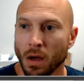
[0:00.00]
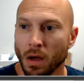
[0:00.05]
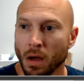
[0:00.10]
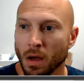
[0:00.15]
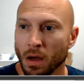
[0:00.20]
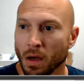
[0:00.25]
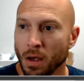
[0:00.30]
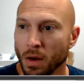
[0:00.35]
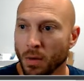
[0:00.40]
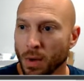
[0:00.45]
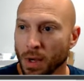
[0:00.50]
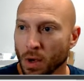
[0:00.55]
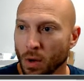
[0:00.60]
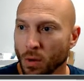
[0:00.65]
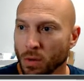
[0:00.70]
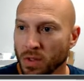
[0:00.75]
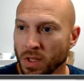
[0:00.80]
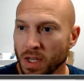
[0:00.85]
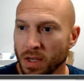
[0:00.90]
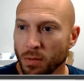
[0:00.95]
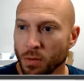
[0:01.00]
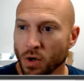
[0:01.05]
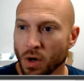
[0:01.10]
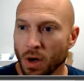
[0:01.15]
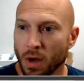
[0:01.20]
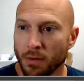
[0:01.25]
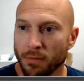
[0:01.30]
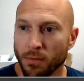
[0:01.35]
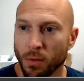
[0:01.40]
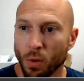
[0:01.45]
Here we go. Team draw
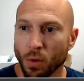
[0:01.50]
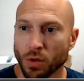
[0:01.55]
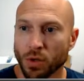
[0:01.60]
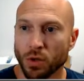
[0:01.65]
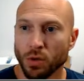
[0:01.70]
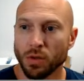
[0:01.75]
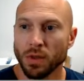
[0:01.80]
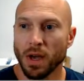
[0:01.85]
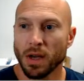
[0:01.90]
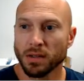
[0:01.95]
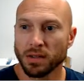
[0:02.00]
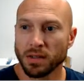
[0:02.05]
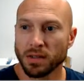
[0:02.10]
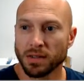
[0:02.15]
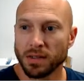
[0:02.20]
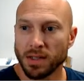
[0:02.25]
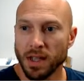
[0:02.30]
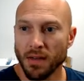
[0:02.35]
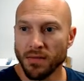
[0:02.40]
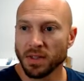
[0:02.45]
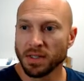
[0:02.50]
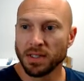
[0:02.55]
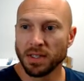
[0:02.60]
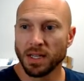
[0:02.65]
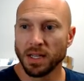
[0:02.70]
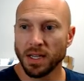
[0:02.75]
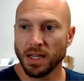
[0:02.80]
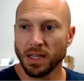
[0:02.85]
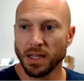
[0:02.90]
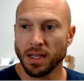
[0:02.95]
for
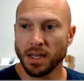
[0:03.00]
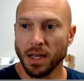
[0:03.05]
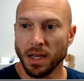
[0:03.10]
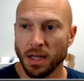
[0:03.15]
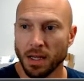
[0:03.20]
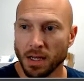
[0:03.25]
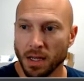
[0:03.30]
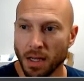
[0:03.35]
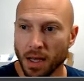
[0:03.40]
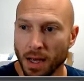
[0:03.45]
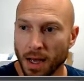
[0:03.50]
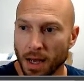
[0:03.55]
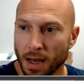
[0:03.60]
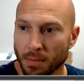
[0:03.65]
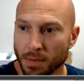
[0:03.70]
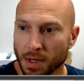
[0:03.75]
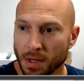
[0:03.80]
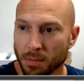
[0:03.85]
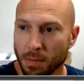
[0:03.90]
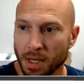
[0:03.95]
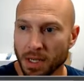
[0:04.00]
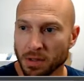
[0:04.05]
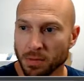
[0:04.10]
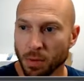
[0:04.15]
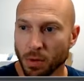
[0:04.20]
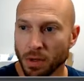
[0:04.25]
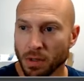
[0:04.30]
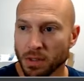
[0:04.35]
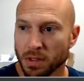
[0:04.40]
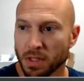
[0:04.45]
2017 Optic
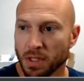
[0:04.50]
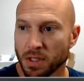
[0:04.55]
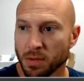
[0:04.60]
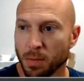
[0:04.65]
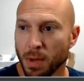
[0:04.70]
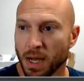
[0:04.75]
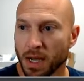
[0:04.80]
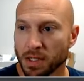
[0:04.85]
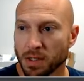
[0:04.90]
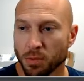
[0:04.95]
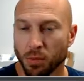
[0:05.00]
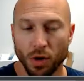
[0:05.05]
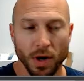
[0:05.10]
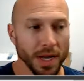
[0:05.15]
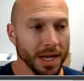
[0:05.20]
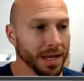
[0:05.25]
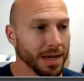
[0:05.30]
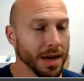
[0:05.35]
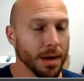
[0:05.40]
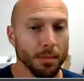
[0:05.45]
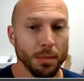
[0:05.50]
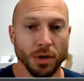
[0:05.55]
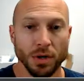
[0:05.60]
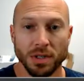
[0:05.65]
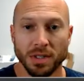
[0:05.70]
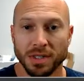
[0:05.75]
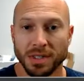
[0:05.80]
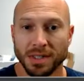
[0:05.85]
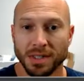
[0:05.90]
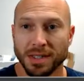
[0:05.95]
Baseball 6 box break number
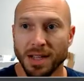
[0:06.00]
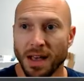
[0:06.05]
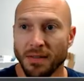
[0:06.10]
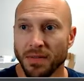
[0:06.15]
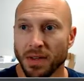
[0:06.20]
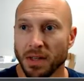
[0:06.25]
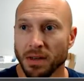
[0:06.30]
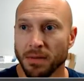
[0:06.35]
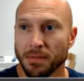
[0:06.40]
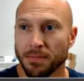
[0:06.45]
7.